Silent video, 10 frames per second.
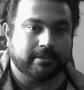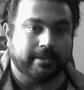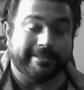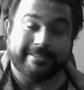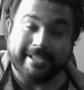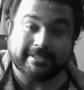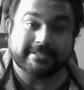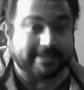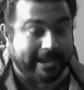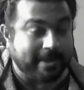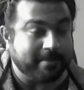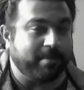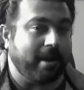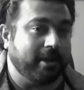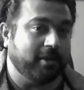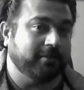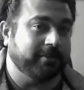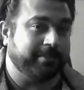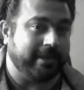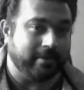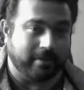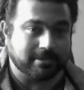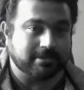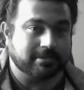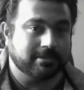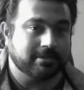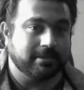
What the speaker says: And then the second part of the pre-chorus,